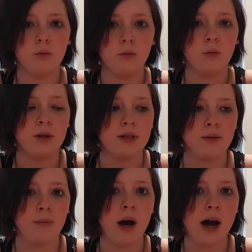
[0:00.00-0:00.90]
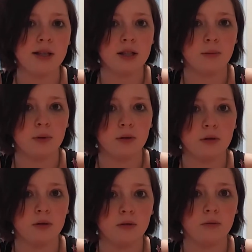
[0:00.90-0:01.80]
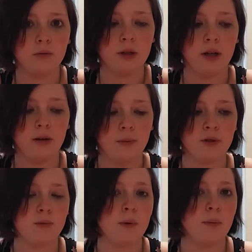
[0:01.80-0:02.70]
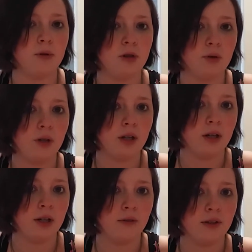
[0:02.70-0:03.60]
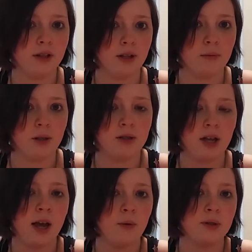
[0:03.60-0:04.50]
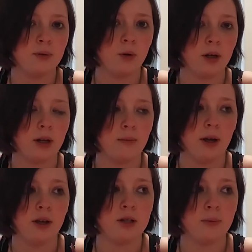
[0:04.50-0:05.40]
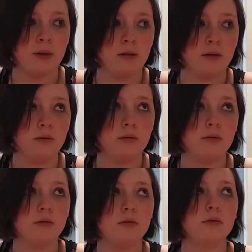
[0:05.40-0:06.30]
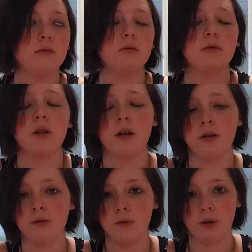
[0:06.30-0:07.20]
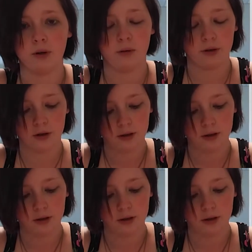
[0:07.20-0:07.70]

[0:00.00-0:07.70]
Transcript: was impossible. We had a bunch of people donate it and everything because I wasn't working. My husband, I don't even want to go there.